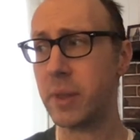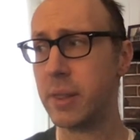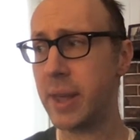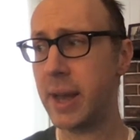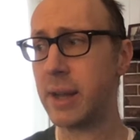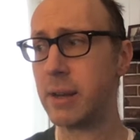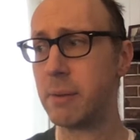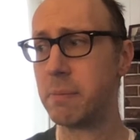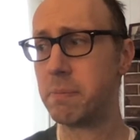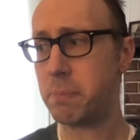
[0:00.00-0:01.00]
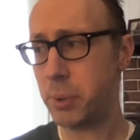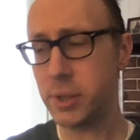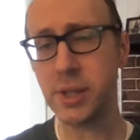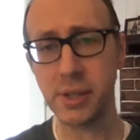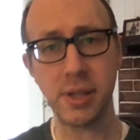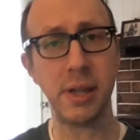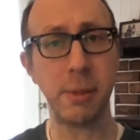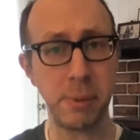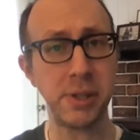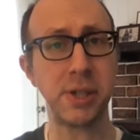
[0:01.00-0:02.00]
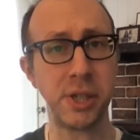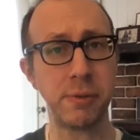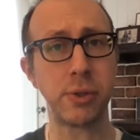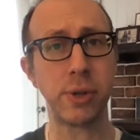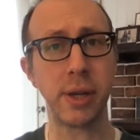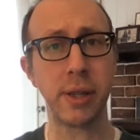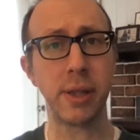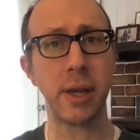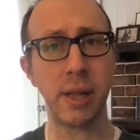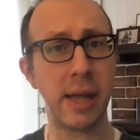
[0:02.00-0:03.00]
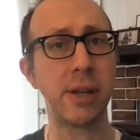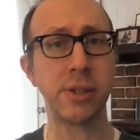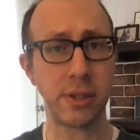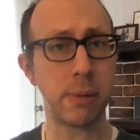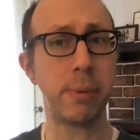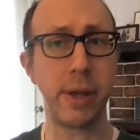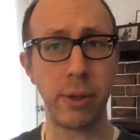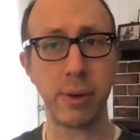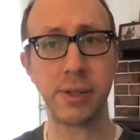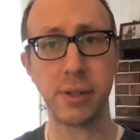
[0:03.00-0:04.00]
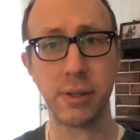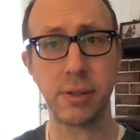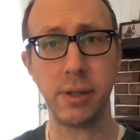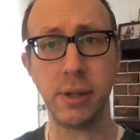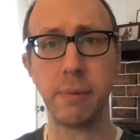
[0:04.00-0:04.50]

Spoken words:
that puts us in a position of strength and allows us to play the rest of the scene.